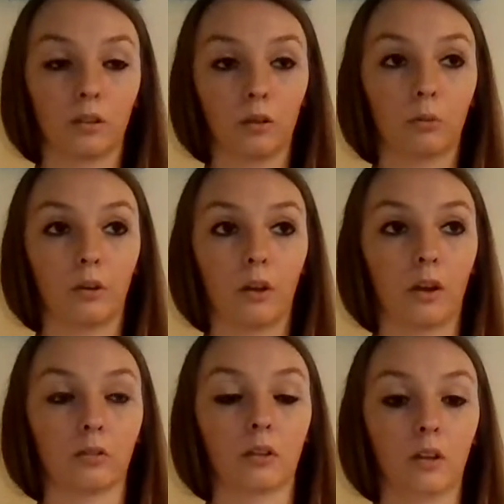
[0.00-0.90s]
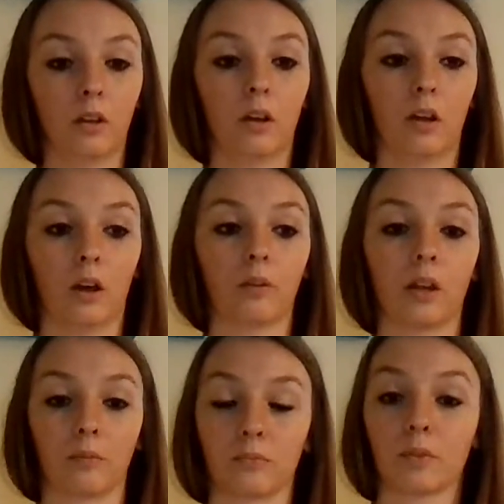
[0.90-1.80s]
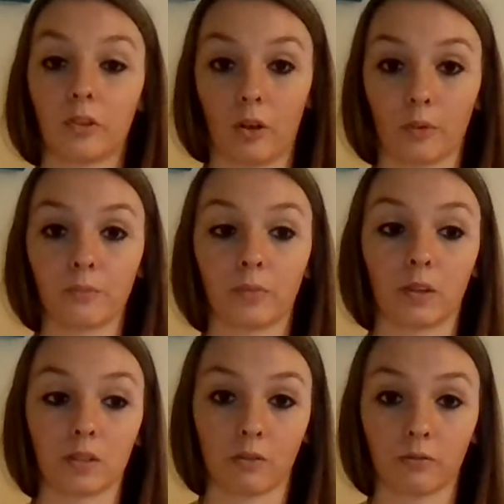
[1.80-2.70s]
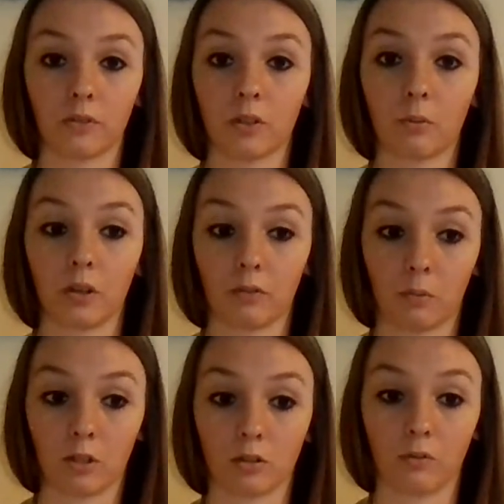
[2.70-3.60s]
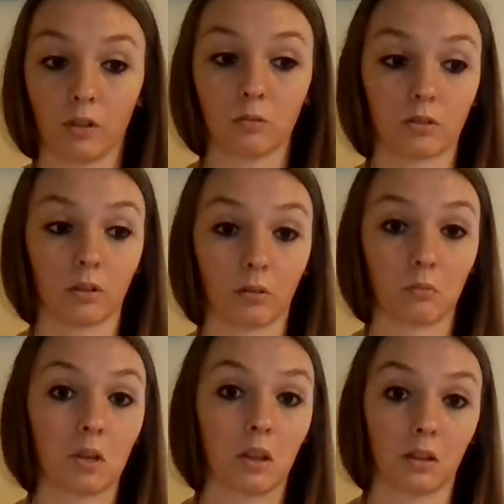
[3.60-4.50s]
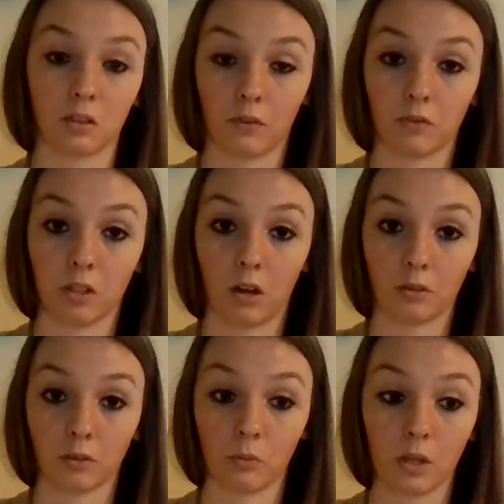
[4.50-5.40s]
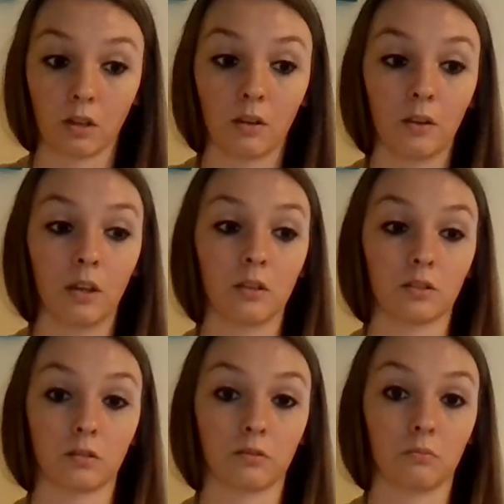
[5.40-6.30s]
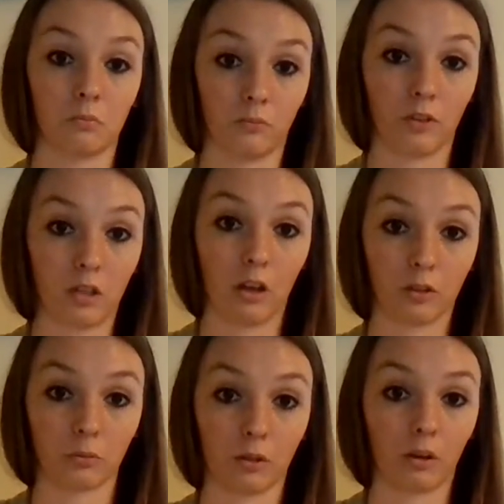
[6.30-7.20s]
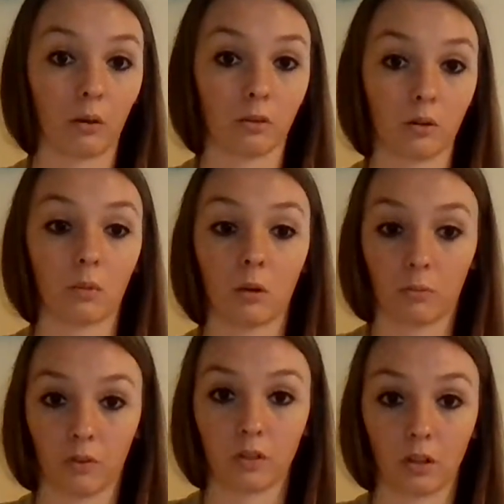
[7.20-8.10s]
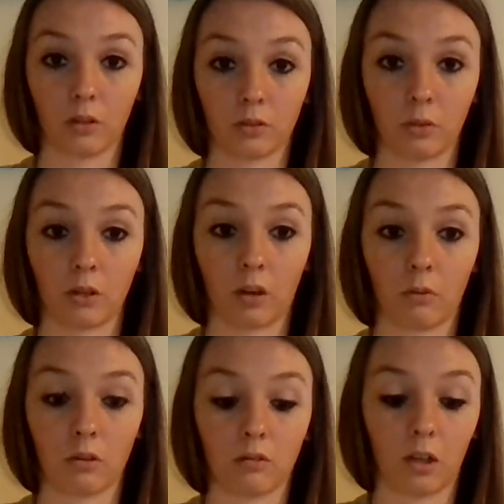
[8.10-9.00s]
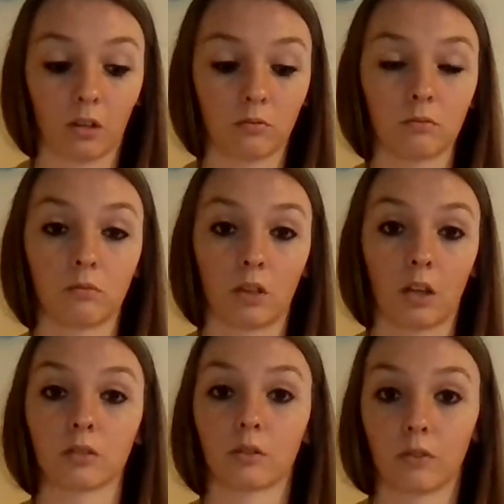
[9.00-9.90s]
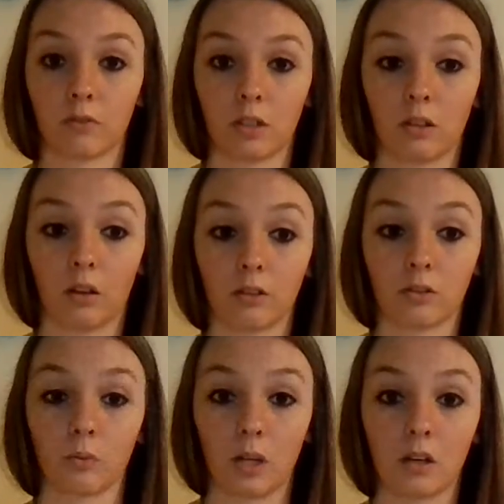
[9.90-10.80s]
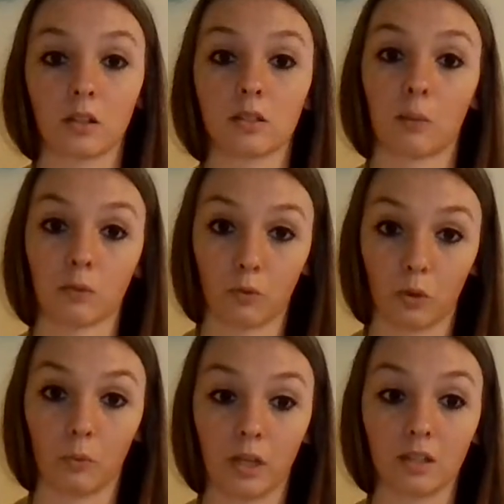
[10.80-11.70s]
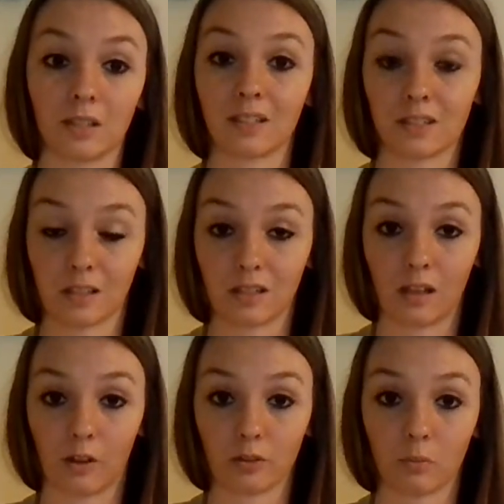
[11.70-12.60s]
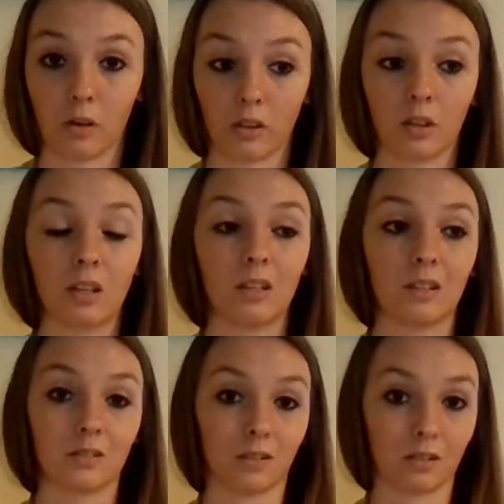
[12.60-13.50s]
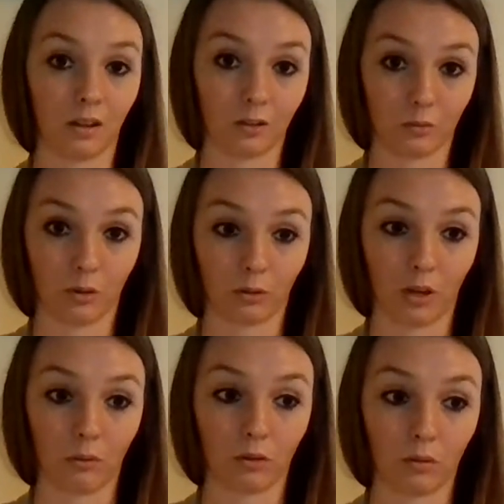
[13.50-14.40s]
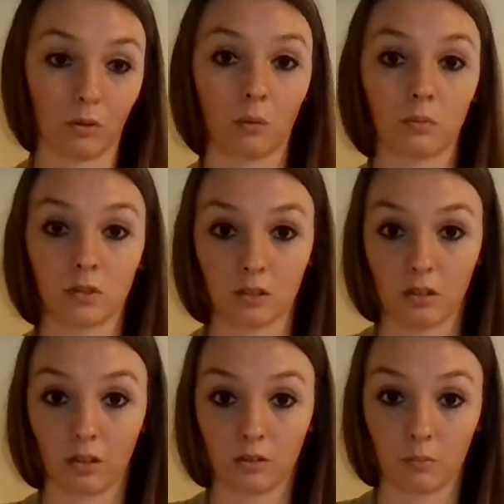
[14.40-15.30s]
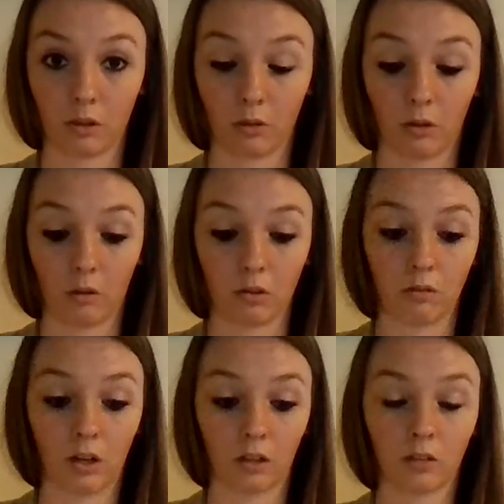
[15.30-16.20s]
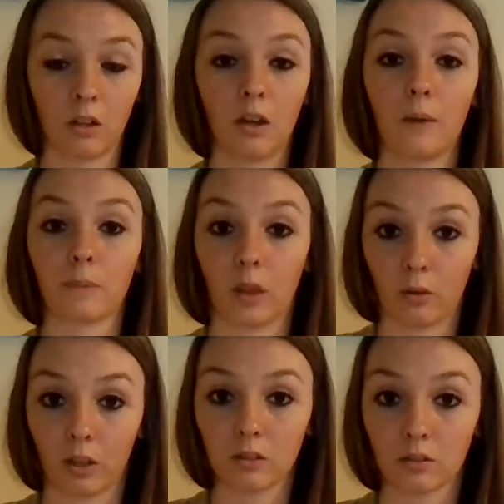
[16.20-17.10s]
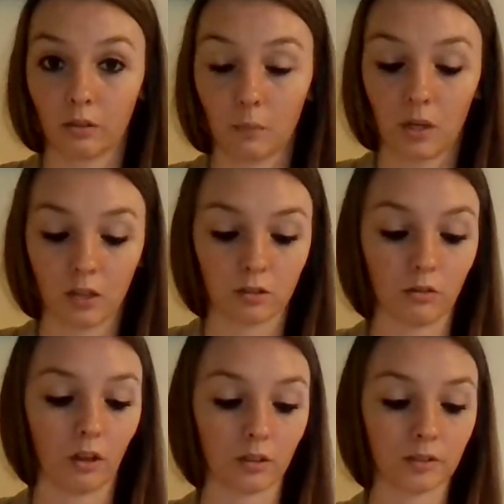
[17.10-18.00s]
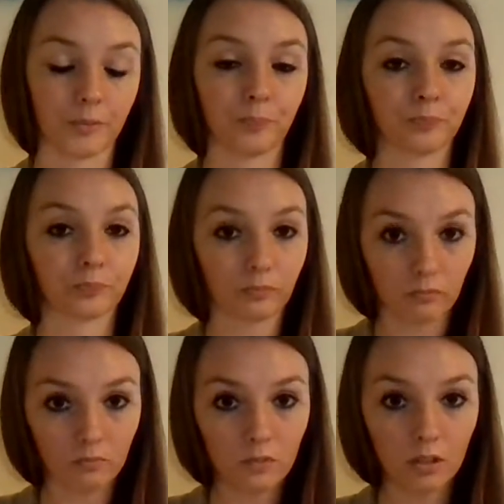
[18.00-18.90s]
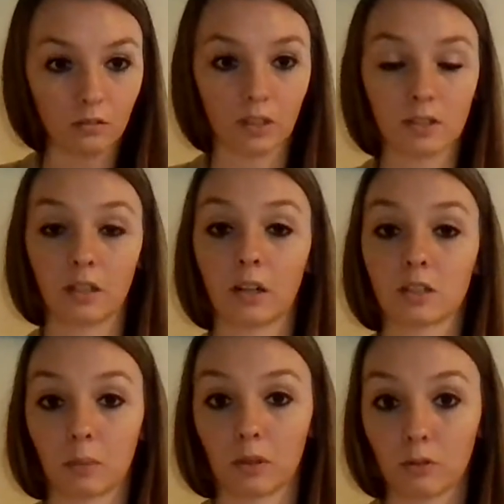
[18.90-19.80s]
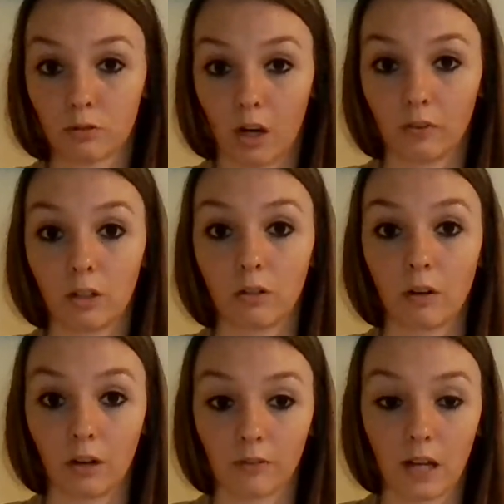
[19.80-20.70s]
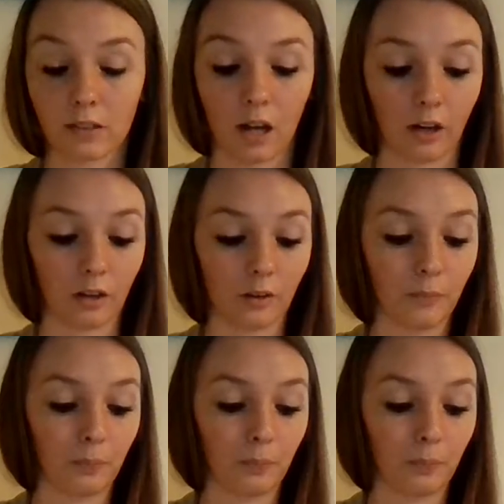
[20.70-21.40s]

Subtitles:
Get rid of that. Okay, so it's $7.50 a week from each of you, so that's $15 a week. $15 a week okay with you, Mom? $15 a week okay with you, Dad? Okay, so $15 a week times 4 weeks, that's $60 a month. $60 a month okay with you, Mom? $60 a month okay with you, Dad? Okay, so let me ask you this. Let's say next month you're driving and you get a flat tire.